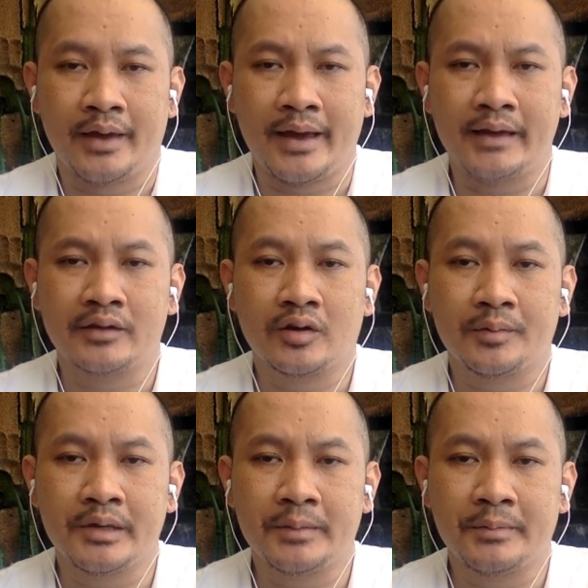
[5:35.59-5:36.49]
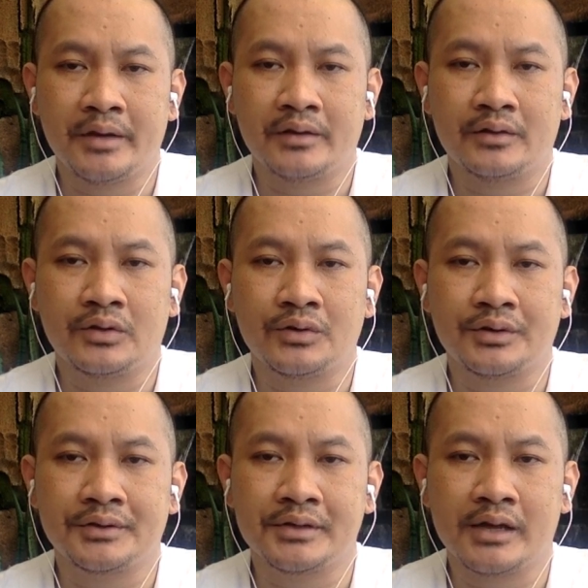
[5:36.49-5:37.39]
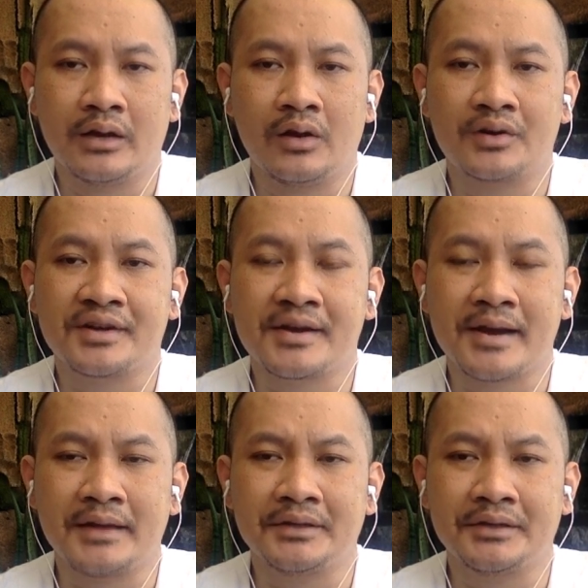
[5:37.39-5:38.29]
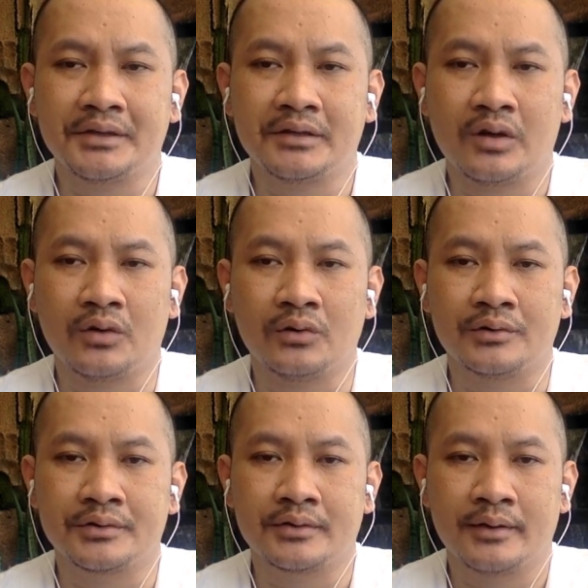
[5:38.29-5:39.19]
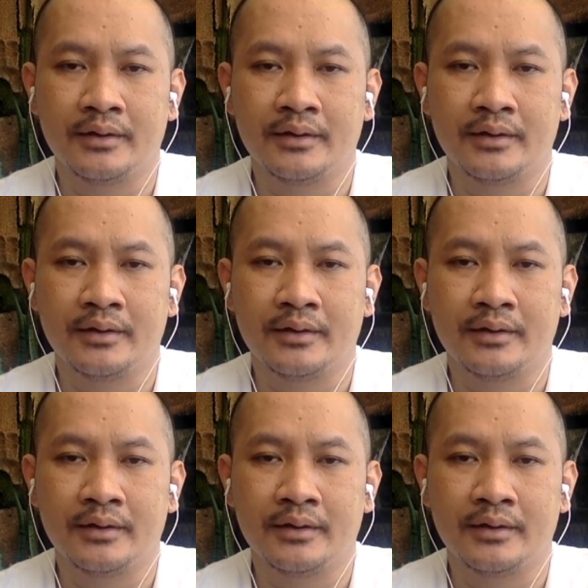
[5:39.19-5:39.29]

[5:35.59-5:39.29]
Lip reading: and commitment to a single organization goals